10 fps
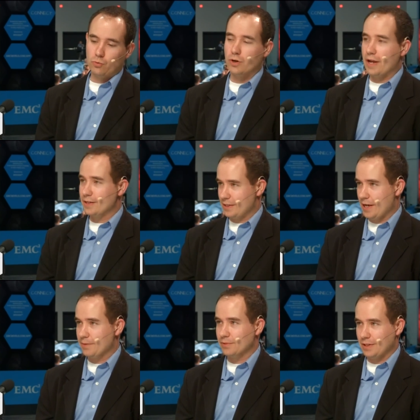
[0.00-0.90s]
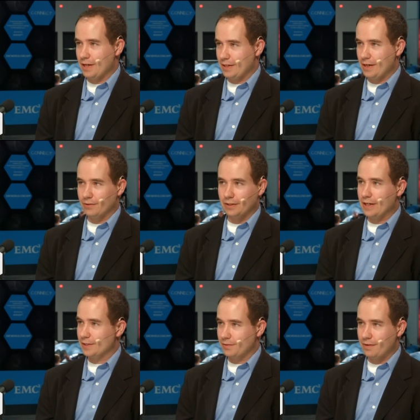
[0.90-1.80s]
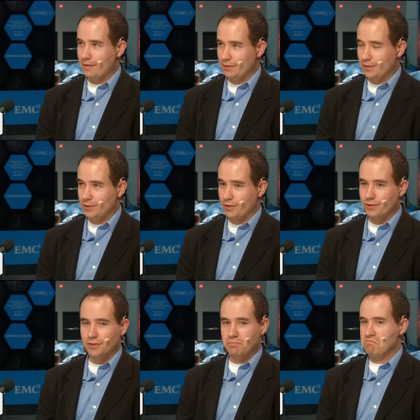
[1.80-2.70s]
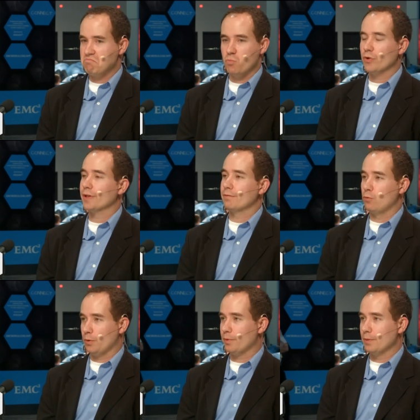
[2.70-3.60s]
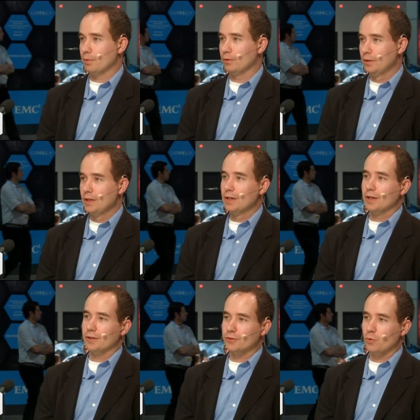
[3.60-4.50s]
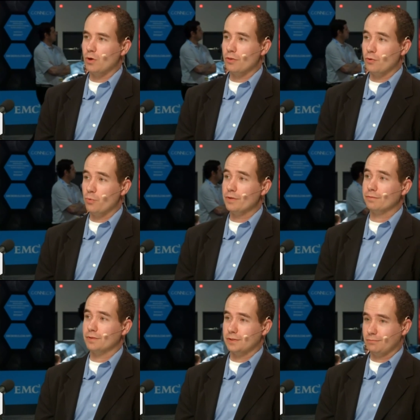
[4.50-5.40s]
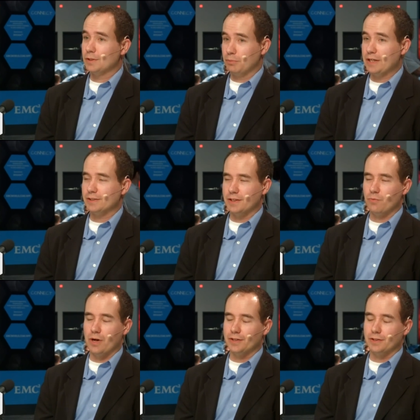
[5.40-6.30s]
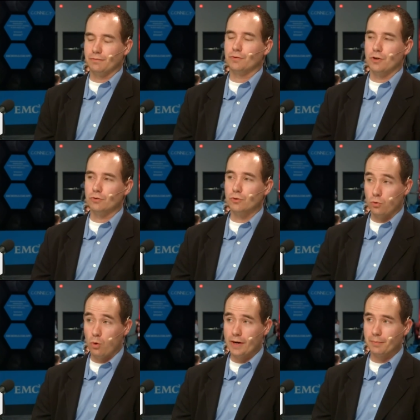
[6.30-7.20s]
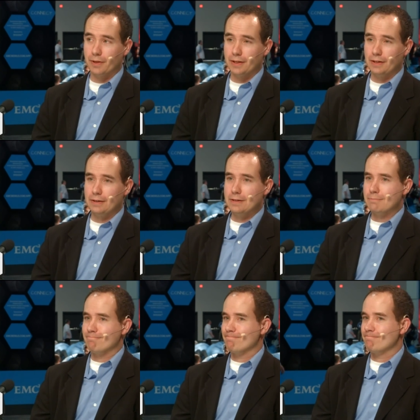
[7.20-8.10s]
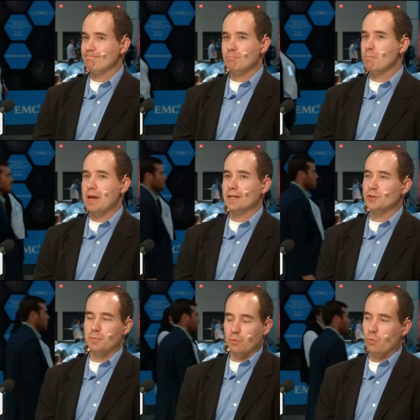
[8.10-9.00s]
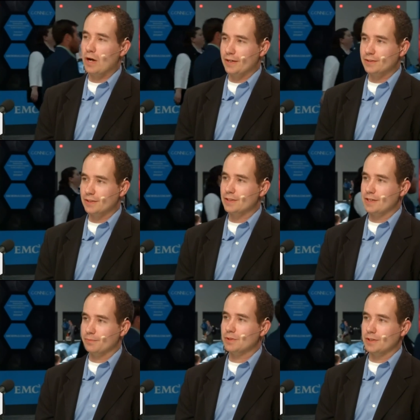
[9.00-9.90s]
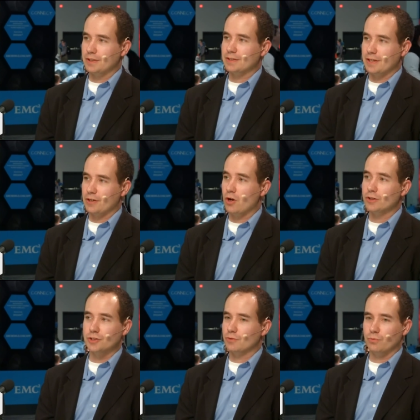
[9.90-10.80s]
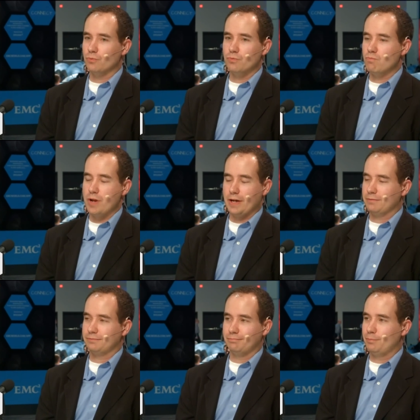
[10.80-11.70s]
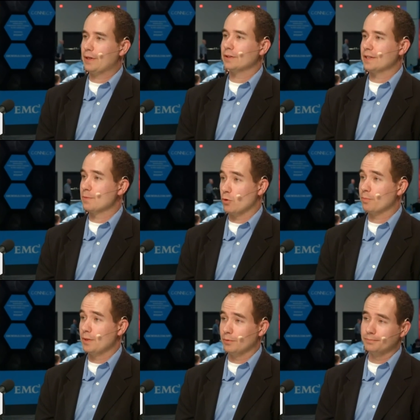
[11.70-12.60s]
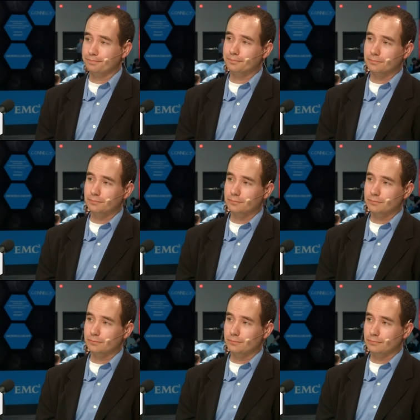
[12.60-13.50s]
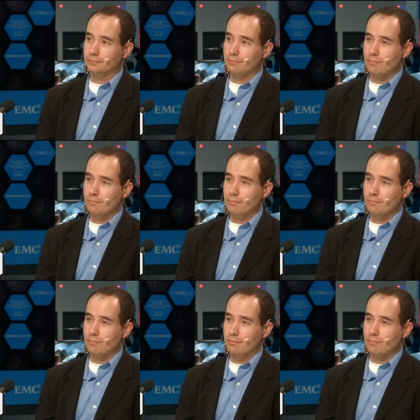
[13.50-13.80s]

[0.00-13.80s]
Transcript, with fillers: We're eight times that now in the last five to six years. We only have four people. Uh, so although we've complexity wise have grown quite a bit, management wise, thanks to EMC and that technology, we have barely any more people. Why? Why is that?